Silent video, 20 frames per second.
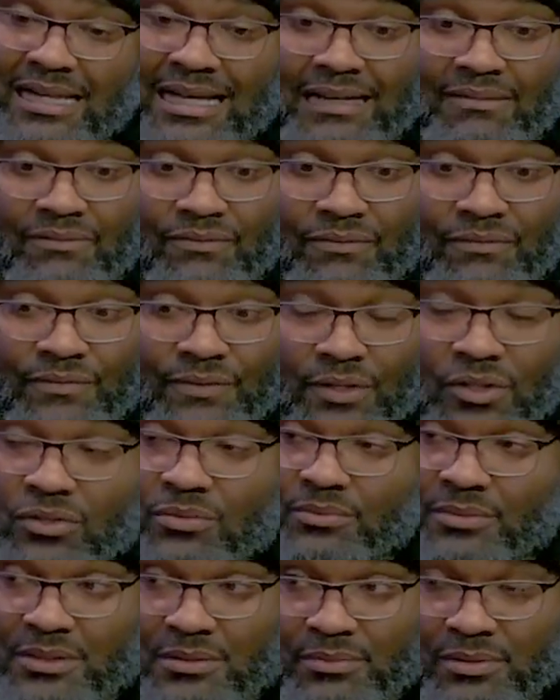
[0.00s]
I
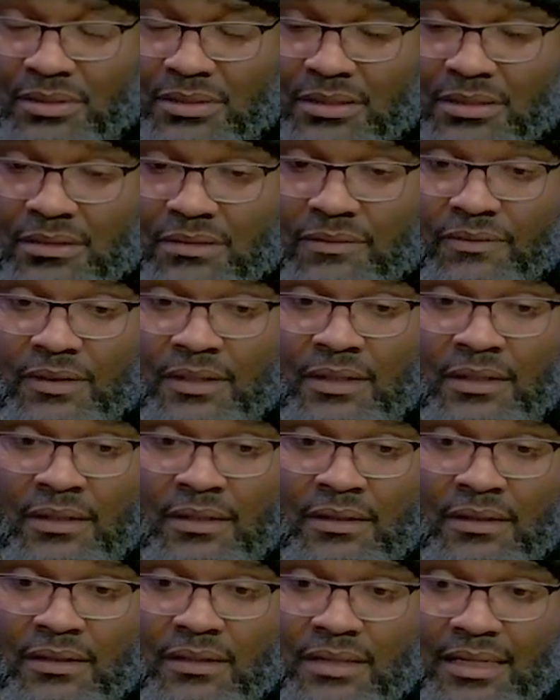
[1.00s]
firmly believe
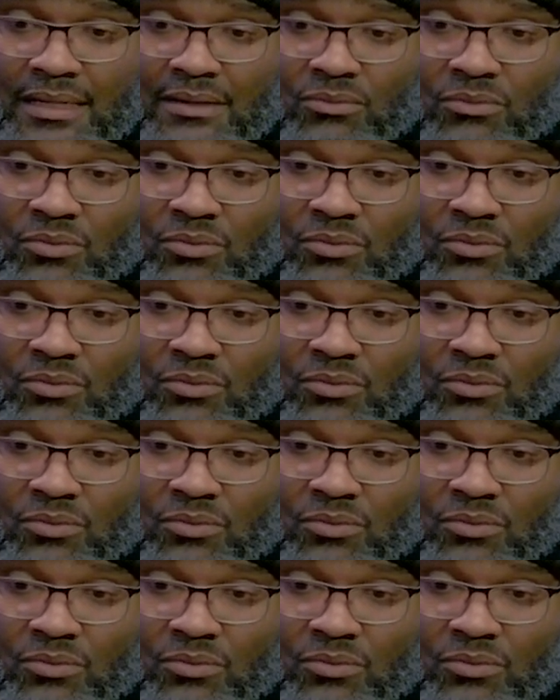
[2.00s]
that